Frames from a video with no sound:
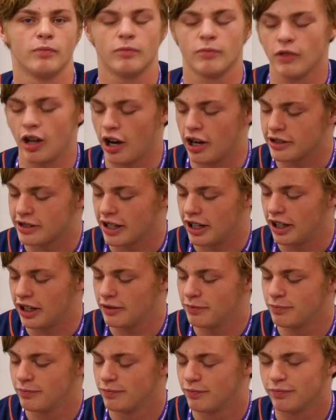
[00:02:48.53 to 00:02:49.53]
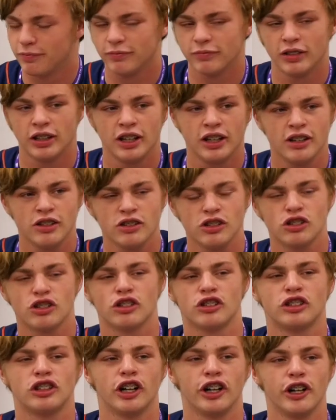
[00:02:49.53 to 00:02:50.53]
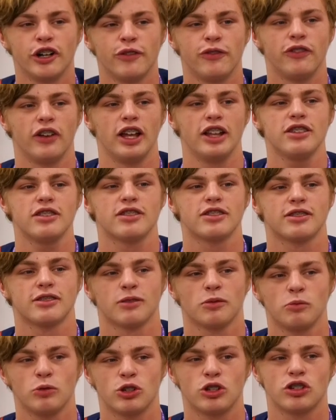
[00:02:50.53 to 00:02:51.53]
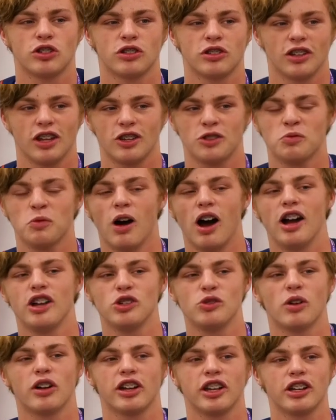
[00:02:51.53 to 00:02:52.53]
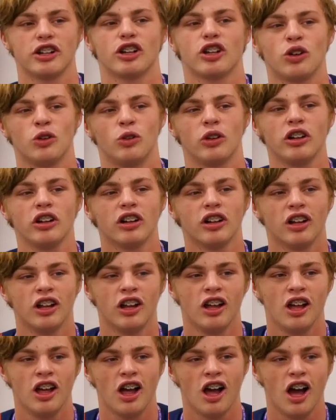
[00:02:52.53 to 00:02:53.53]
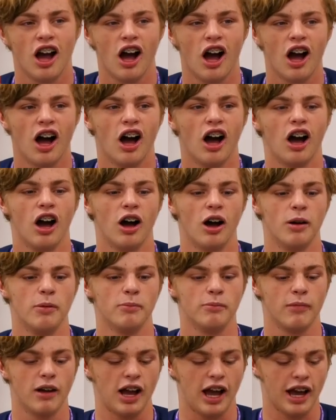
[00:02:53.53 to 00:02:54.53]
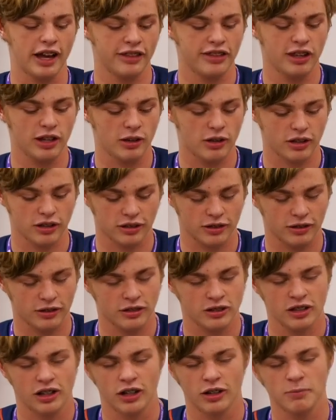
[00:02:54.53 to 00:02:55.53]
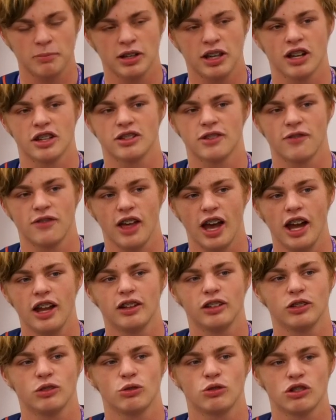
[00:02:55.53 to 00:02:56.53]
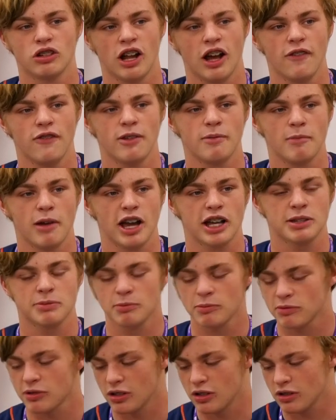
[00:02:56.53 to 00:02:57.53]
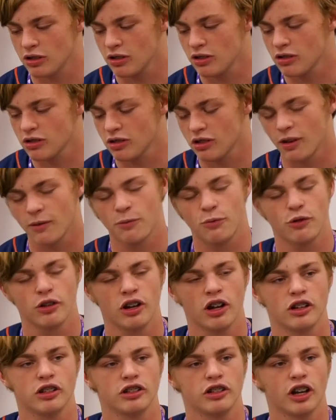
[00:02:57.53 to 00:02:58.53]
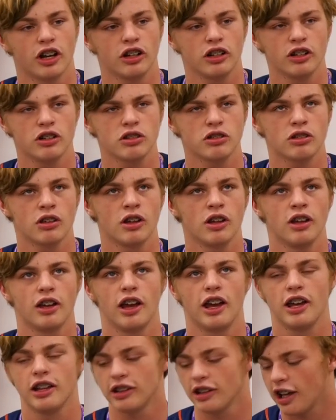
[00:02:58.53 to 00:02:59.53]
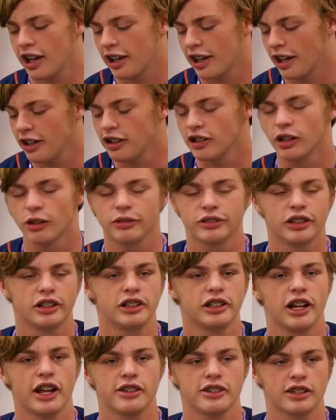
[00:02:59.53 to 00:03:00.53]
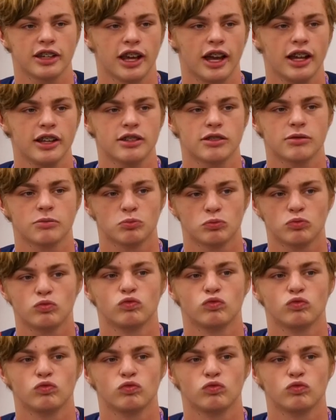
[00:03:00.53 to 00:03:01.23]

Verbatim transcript: All right, Talon. This is your third offense, which is why you are here in court. Um, I think, you know, because of that, you should have the maximum sentence three hundred dollars and like I don't know, thirty days in cats.